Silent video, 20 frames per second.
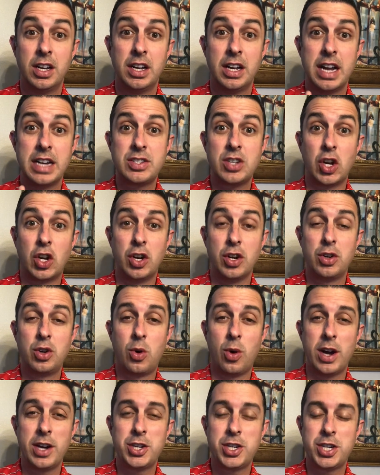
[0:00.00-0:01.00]
That's a good
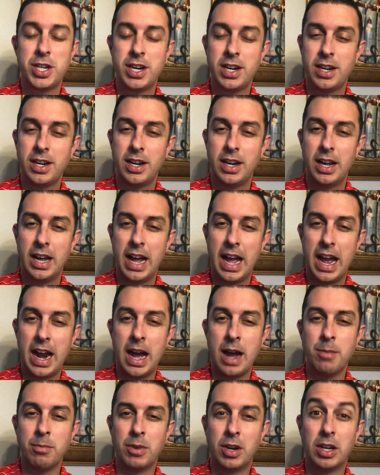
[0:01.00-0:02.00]
question, and
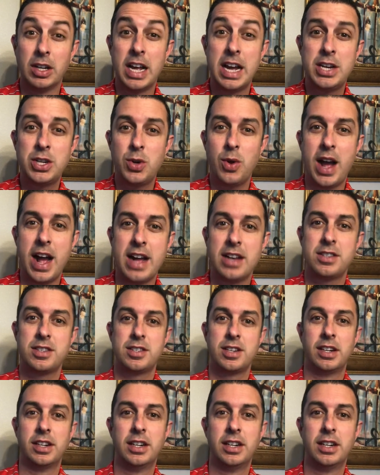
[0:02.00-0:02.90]
I'm glad you asked.